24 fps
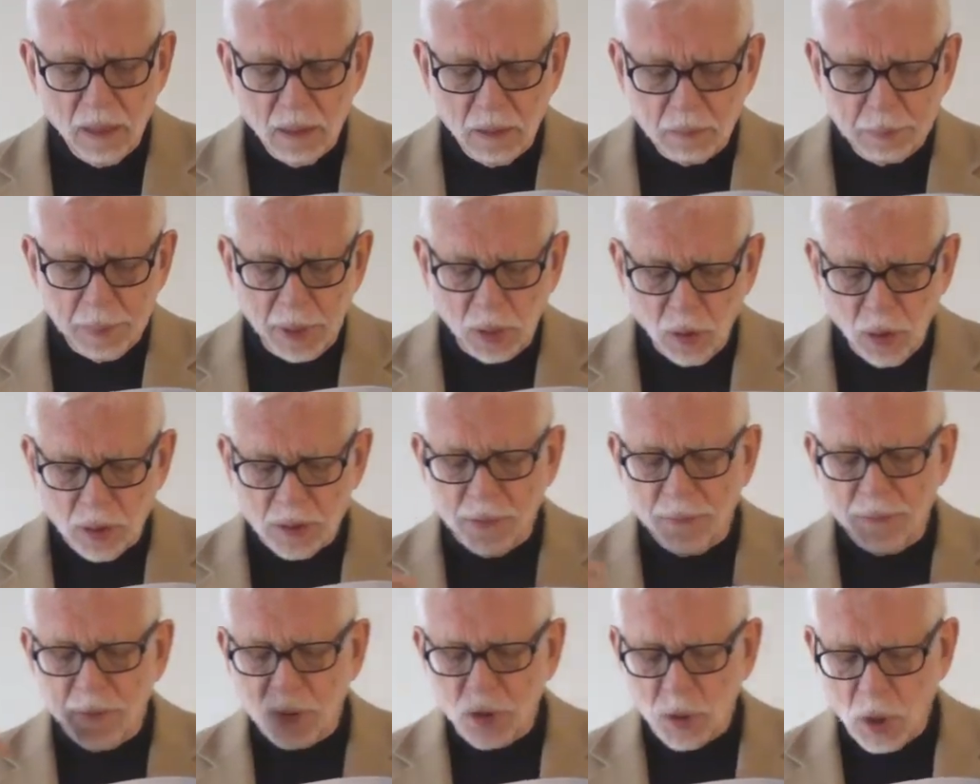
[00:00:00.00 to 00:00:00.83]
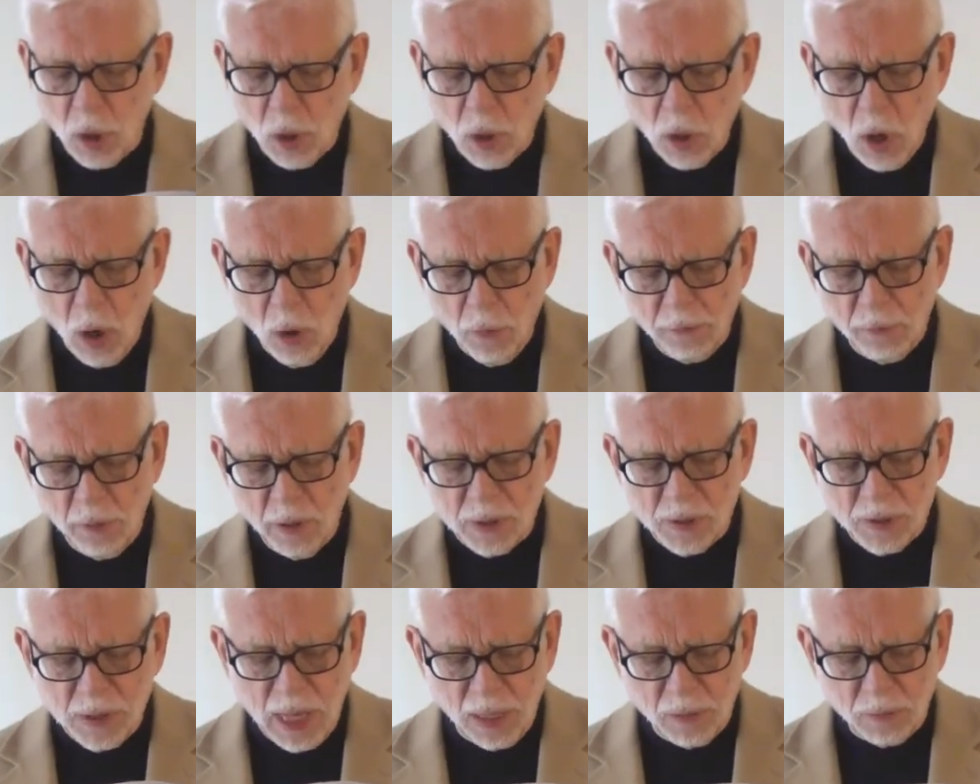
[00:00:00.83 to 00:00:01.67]
because of the turnover,
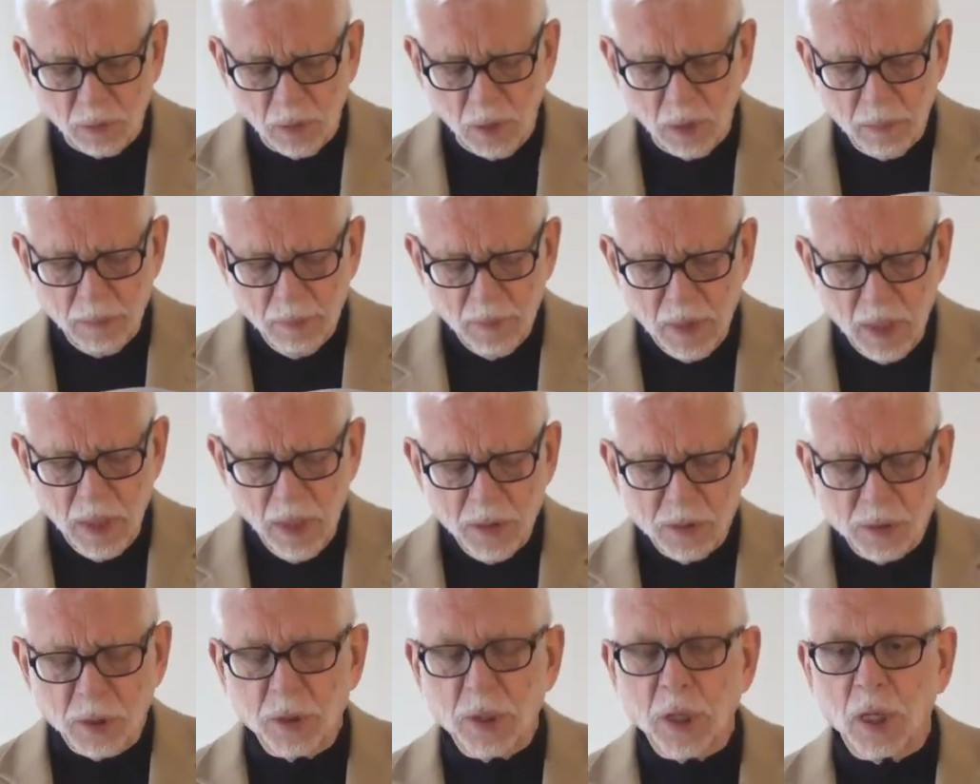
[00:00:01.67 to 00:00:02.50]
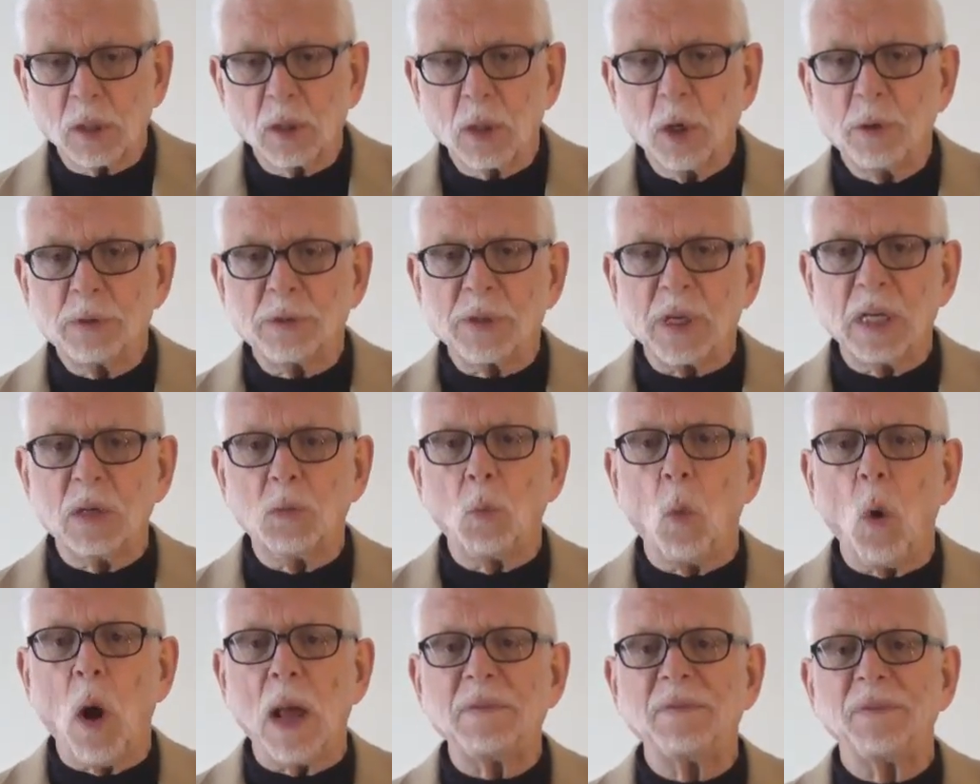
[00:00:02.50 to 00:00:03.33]
etc. So you're losing
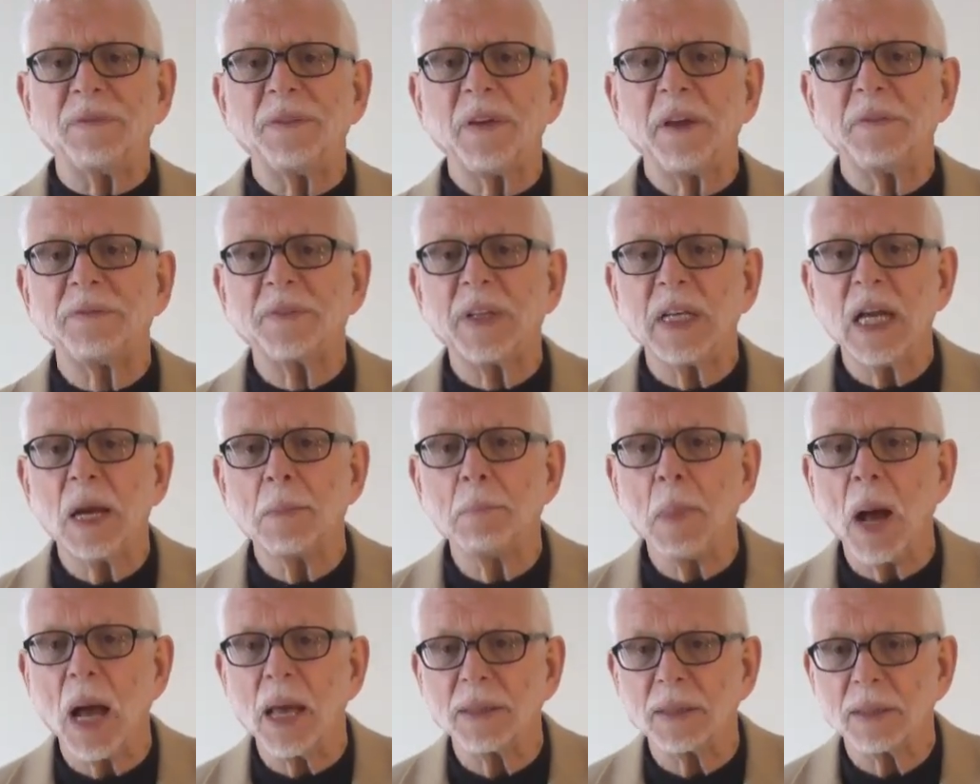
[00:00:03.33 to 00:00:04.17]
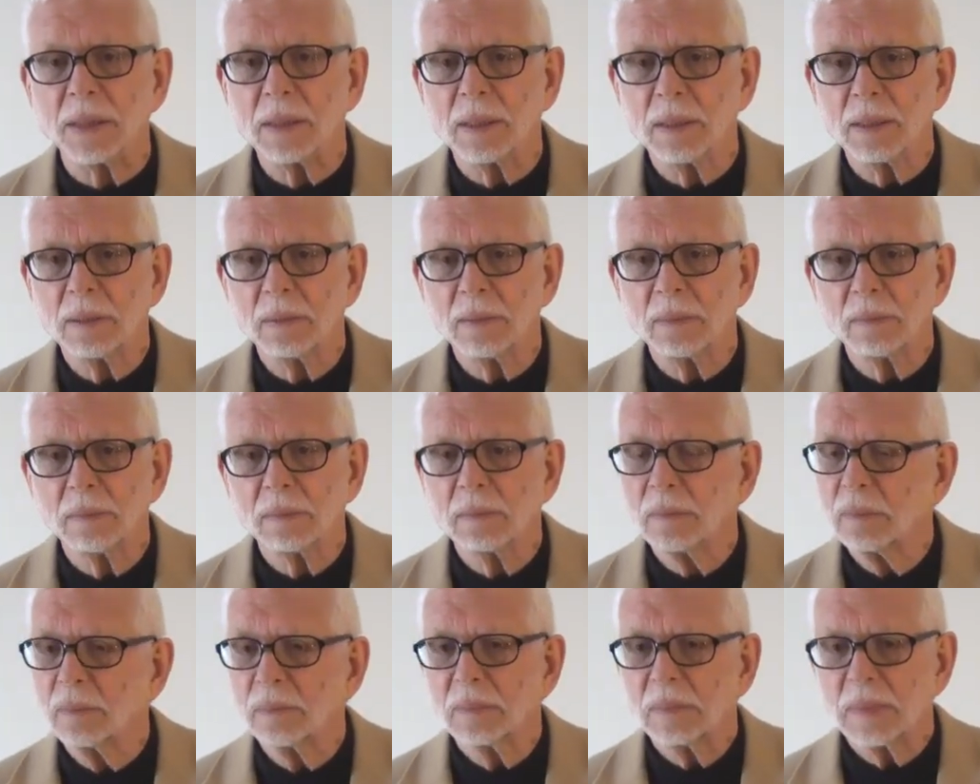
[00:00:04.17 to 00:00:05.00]
$150 a month.
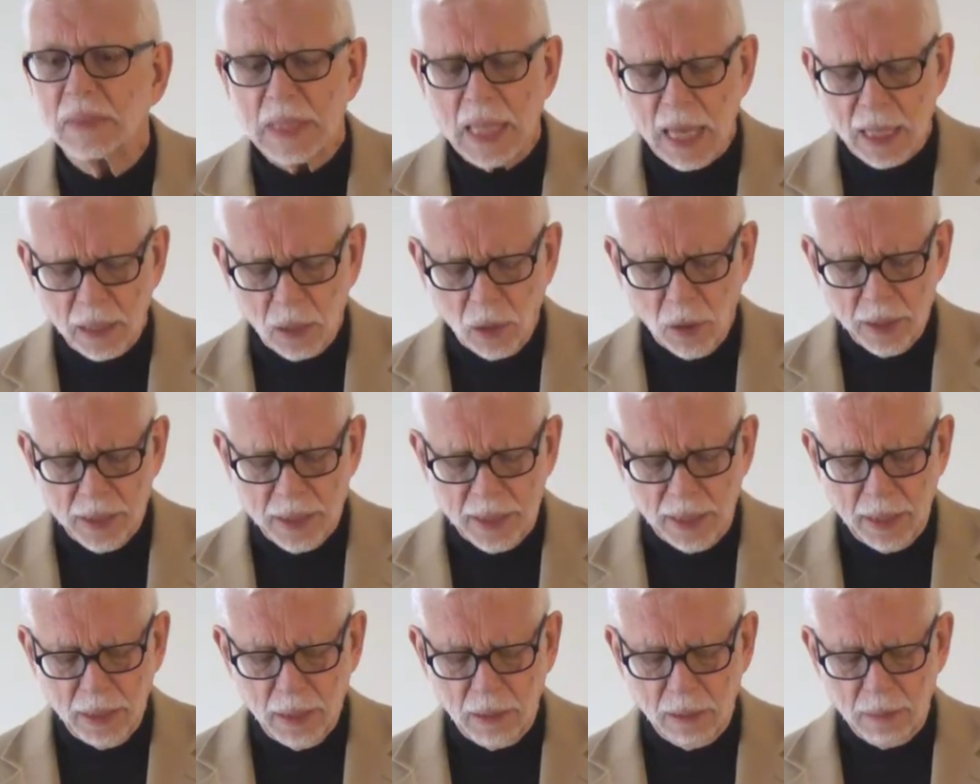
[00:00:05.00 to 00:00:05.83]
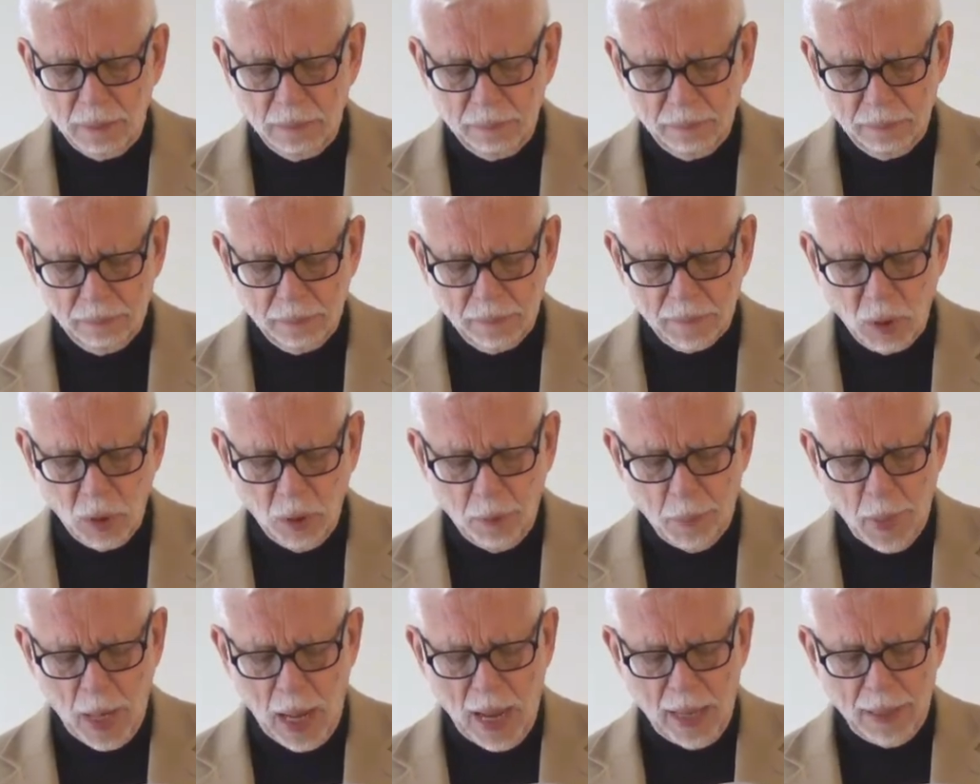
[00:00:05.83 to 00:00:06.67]
Not a good deal.
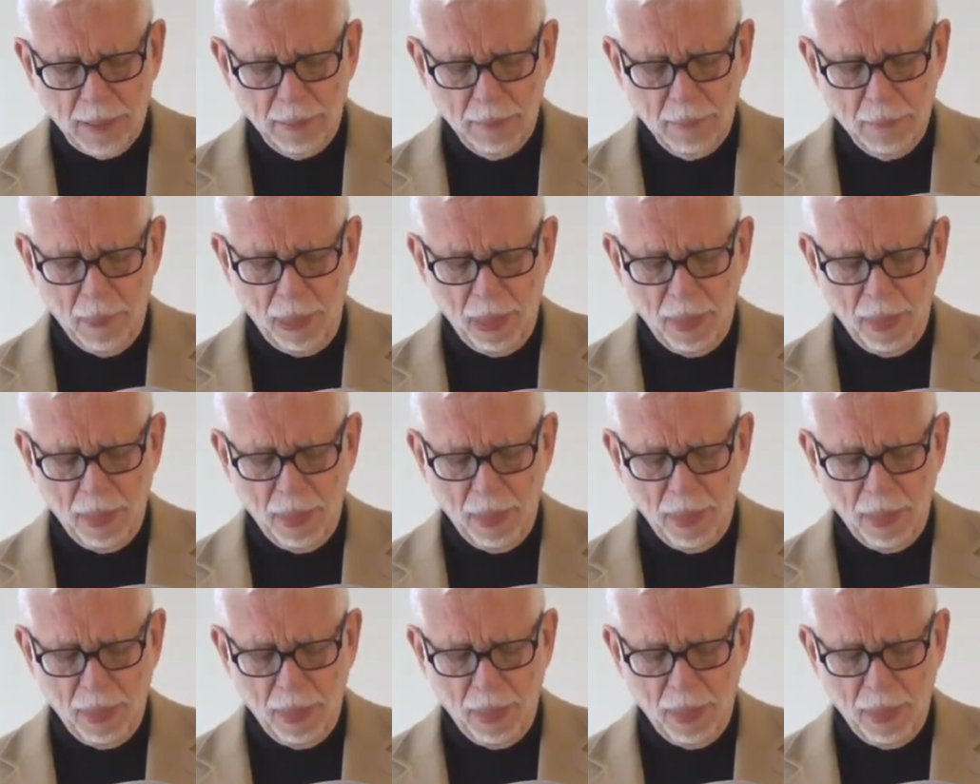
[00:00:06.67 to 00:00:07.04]
Goodbye.